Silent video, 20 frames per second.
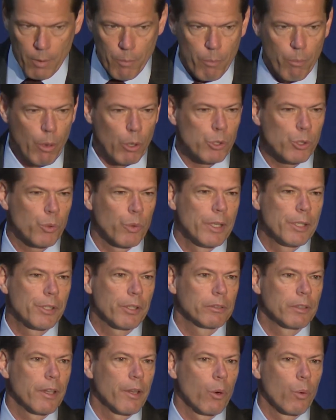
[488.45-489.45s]
Most
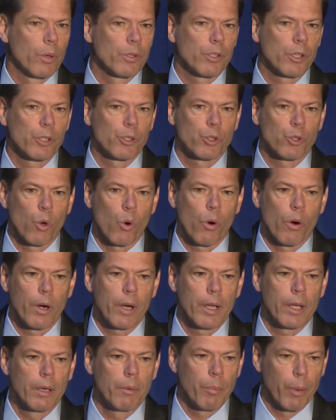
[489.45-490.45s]
recently, there was a
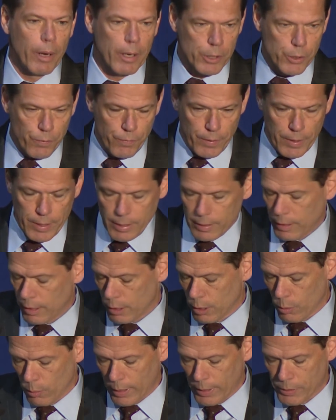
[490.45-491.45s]
story in BuzzFeed
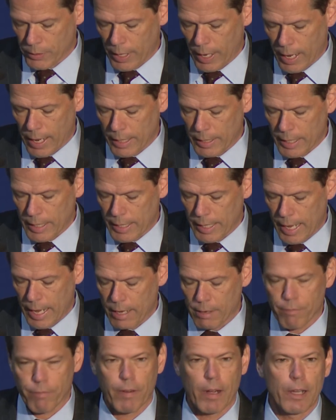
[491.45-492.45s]
that USAID
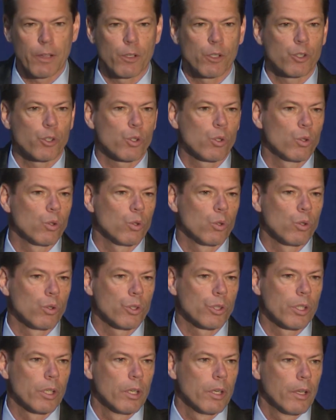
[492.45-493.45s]
can't find the
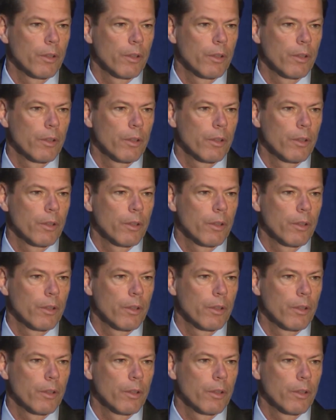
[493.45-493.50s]
schools,